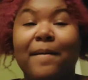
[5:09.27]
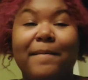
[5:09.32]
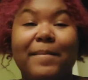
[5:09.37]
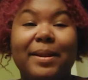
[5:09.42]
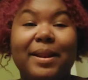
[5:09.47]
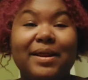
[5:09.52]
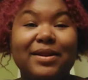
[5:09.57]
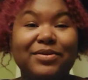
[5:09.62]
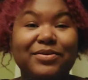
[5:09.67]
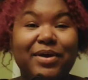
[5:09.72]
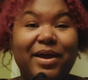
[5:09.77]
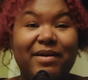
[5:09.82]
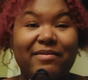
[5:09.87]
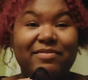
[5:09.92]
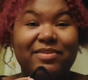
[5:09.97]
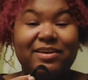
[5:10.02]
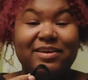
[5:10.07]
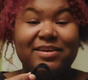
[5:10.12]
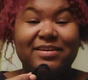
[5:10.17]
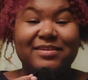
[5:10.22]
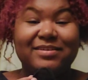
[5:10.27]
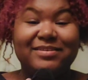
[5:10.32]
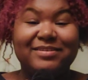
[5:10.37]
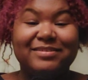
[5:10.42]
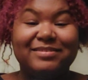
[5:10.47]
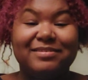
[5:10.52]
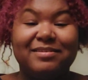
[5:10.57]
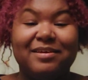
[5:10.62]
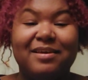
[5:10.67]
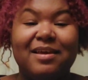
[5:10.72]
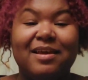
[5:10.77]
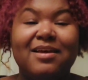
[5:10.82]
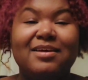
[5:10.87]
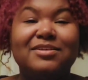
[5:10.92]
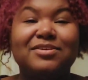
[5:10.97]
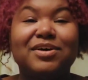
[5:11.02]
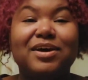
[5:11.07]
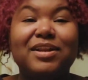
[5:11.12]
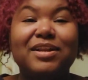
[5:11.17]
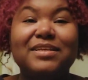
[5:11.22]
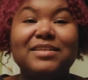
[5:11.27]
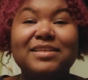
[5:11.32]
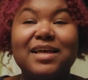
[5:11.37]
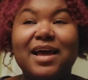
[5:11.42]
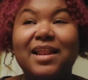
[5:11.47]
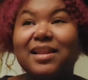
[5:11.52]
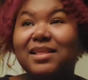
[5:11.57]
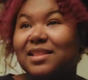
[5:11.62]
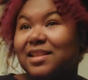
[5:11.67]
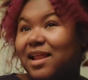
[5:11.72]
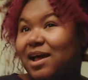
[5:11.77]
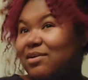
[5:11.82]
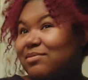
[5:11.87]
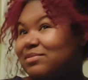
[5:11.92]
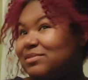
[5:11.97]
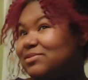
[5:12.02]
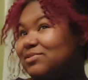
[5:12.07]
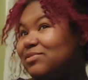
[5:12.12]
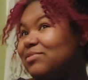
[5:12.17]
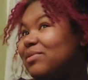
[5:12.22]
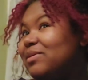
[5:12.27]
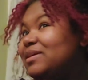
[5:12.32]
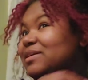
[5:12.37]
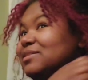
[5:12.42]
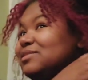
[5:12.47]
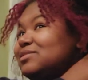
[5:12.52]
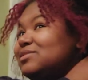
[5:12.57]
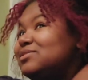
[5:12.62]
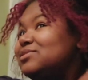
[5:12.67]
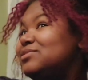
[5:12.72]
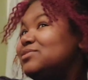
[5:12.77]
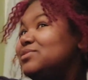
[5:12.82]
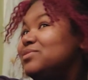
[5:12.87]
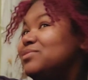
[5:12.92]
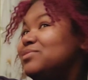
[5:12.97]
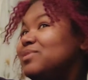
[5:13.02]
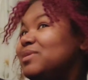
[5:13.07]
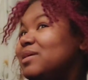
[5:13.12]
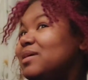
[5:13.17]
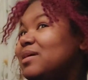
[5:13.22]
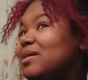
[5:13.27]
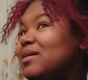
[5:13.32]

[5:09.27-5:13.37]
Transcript: but I do have these. So I decided that I was going to